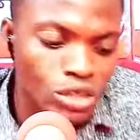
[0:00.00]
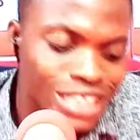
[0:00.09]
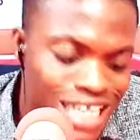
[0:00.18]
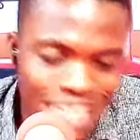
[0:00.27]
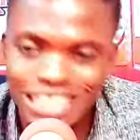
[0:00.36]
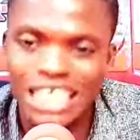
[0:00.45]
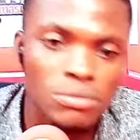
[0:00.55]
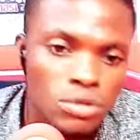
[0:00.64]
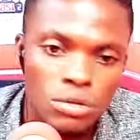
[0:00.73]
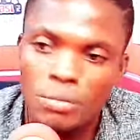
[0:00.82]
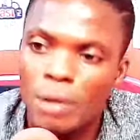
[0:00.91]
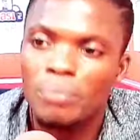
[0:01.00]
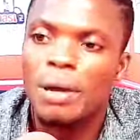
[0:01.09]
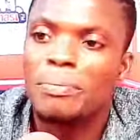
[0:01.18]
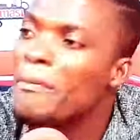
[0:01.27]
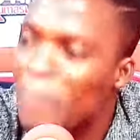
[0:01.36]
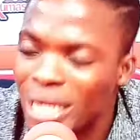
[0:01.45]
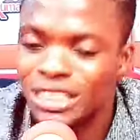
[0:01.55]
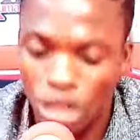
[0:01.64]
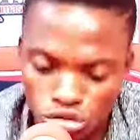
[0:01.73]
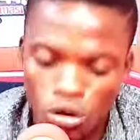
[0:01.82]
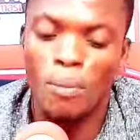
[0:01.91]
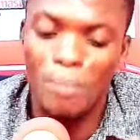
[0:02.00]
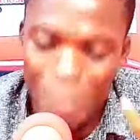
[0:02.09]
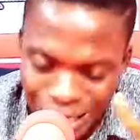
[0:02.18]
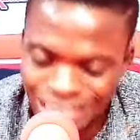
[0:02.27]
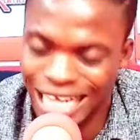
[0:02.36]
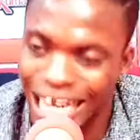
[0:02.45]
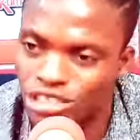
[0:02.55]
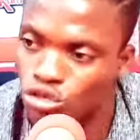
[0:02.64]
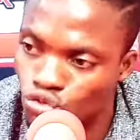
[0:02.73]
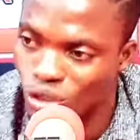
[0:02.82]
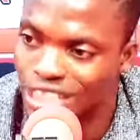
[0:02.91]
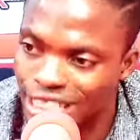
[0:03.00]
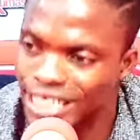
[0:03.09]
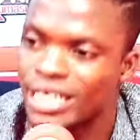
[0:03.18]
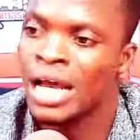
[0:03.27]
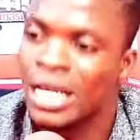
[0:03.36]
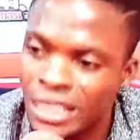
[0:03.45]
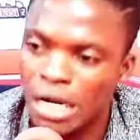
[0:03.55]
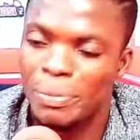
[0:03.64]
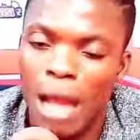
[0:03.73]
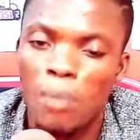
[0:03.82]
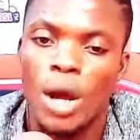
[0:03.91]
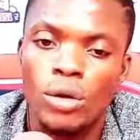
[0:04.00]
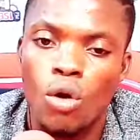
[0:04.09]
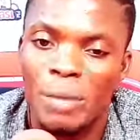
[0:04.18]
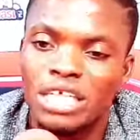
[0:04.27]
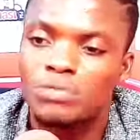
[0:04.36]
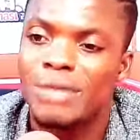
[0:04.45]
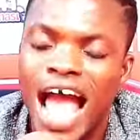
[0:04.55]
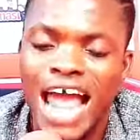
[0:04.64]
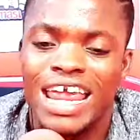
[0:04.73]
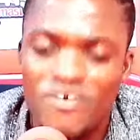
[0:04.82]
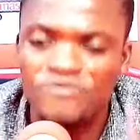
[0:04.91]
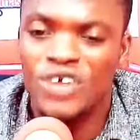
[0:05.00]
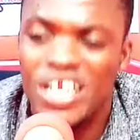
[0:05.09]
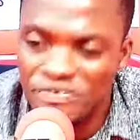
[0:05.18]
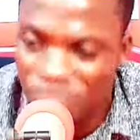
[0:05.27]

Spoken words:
the national team me parents also mo massage situation ye say na be boy no bet me eye fully